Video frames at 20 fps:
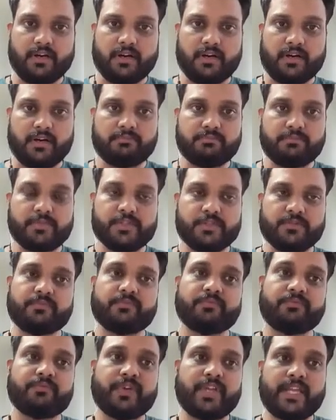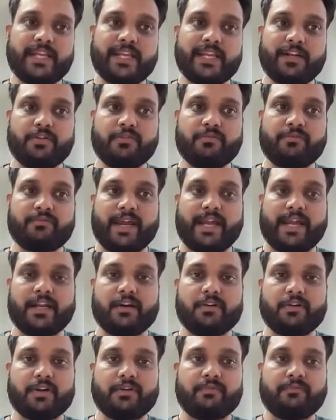So we need to find
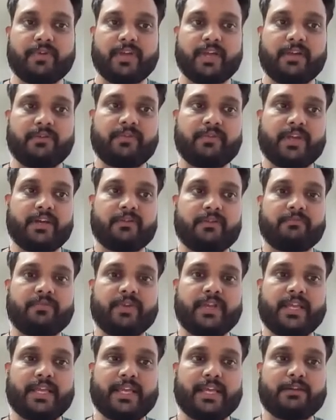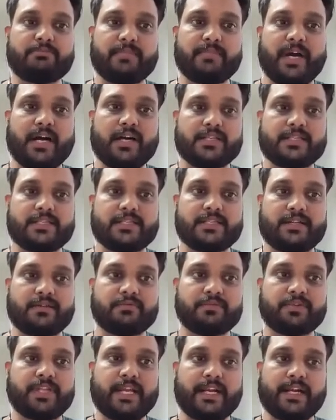out a way where we can pass
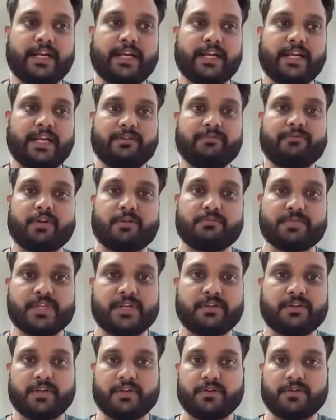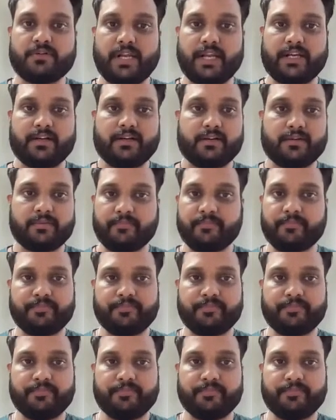down the data from server to client.